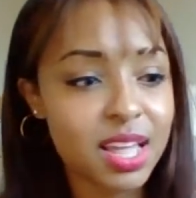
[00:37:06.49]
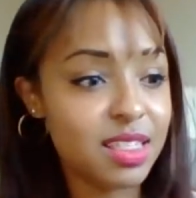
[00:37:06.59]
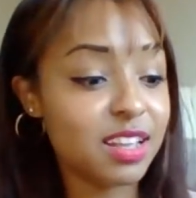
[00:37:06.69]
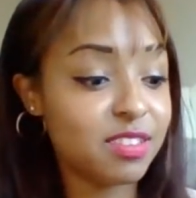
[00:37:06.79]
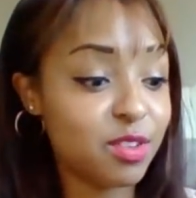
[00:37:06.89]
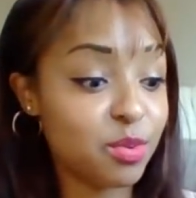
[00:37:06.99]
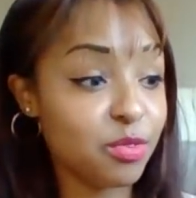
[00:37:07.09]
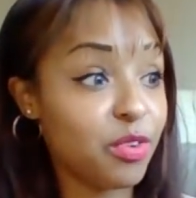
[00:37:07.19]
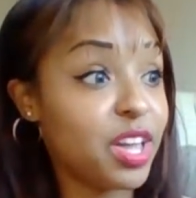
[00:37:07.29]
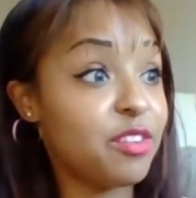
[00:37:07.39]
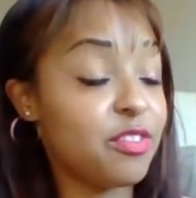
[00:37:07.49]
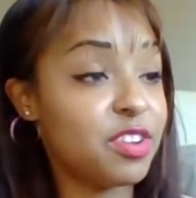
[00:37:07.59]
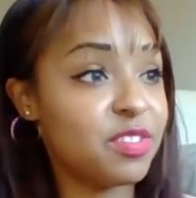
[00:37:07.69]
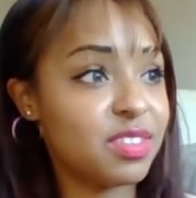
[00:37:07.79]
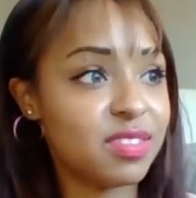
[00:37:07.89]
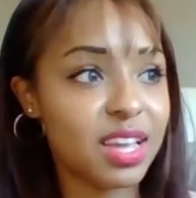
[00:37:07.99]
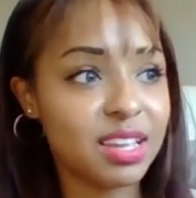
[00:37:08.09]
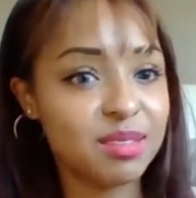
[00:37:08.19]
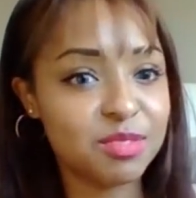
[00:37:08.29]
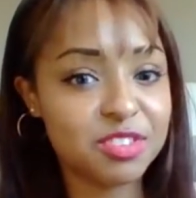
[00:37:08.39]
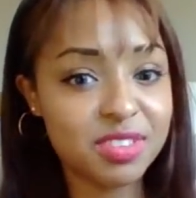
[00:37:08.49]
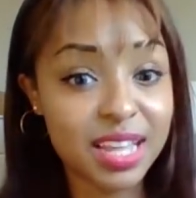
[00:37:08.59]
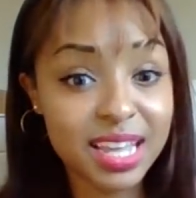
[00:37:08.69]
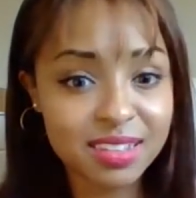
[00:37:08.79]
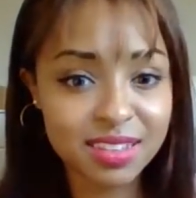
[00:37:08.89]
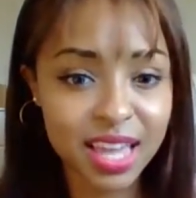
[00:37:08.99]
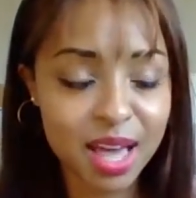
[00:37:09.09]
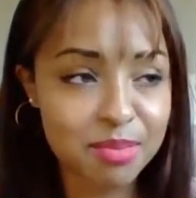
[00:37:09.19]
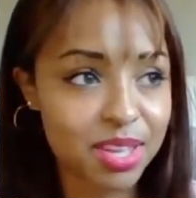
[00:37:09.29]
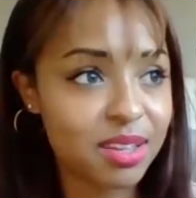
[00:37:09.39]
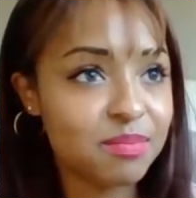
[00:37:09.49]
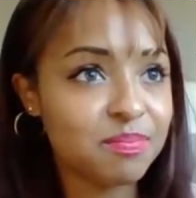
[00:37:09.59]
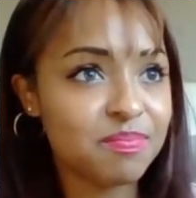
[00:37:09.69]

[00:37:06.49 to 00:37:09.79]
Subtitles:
Next thing you know, we're right in front of this like stage in Gabia.